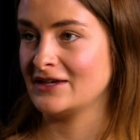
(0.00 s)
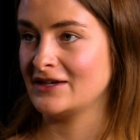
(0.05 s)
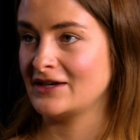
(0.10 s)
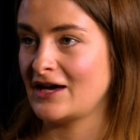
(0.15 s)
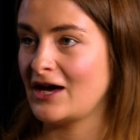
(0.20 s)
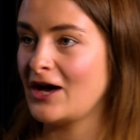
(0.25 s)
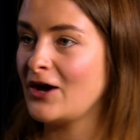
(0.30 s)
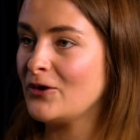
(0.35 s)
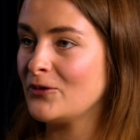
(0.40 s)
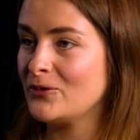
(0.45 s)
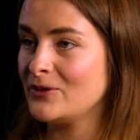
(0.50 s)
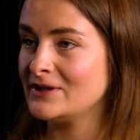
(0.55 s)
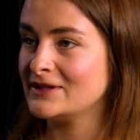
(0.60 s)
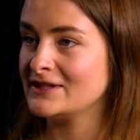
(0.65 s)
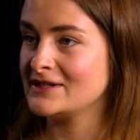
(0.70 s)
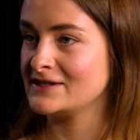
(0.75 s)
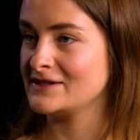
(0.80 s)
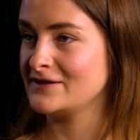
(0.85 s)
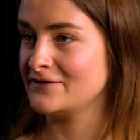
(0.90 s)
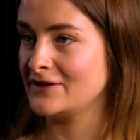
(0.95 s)
how will
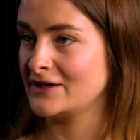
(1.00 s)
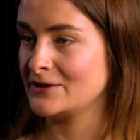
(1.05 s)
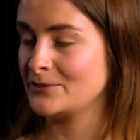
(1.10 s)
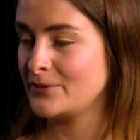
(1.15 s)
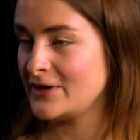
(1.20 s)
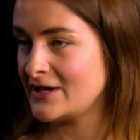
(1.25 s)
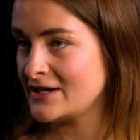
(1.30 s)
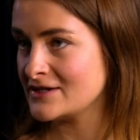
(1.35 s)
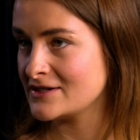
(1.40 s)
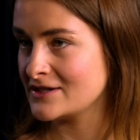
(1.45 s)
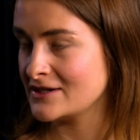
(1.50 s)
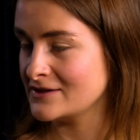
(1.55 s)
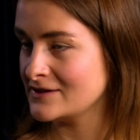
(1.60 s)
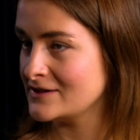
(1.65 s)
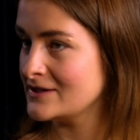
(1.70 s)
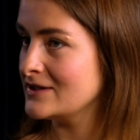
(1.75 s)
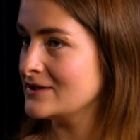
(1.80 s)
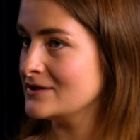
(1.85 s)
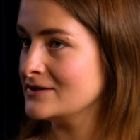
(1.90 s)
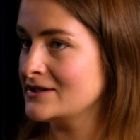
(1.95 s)
this affect
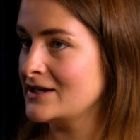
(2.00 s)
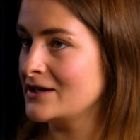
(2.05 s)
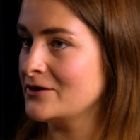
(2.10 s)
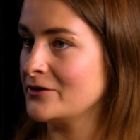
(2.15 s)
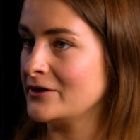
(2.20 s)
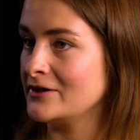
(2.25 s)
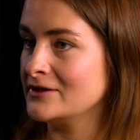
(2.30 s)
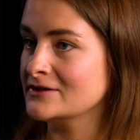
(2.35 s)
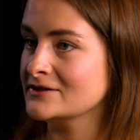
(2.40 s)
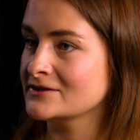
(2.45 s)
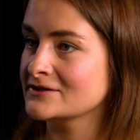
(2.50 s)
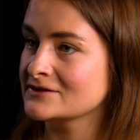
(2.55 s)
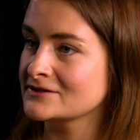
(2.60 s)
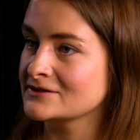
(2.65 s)
patients in general?